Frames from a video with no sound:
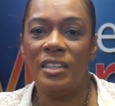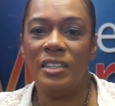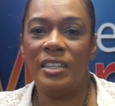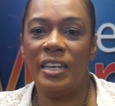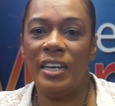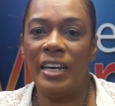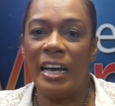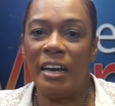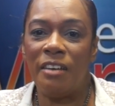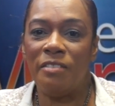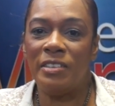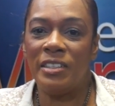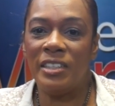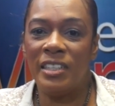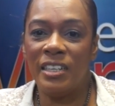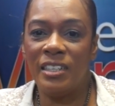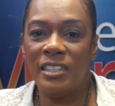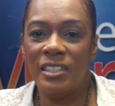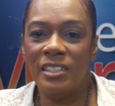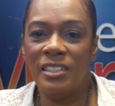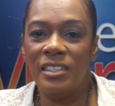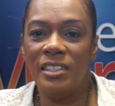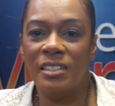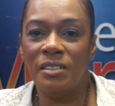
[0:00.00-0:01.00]
they have
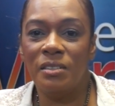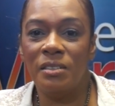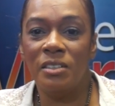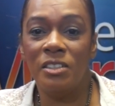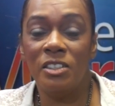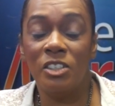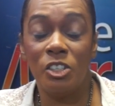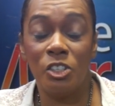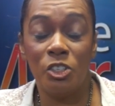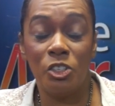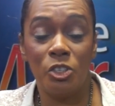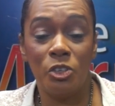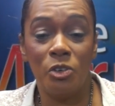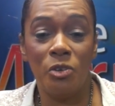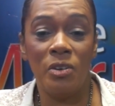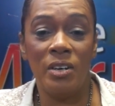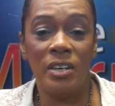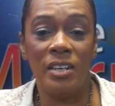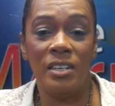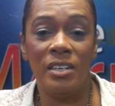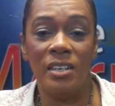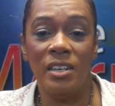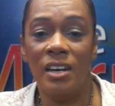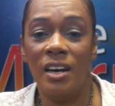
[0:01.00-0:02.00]
attended the, the show,
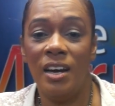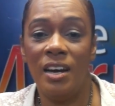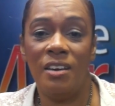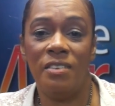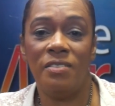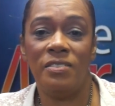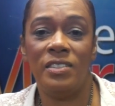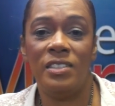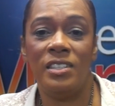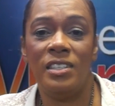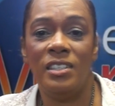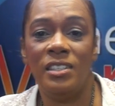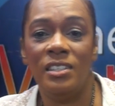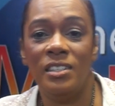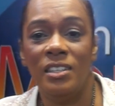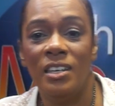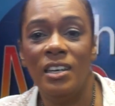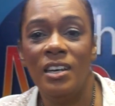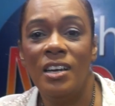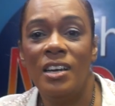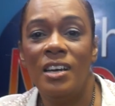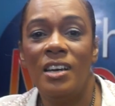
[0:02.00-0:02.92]
and I've seen,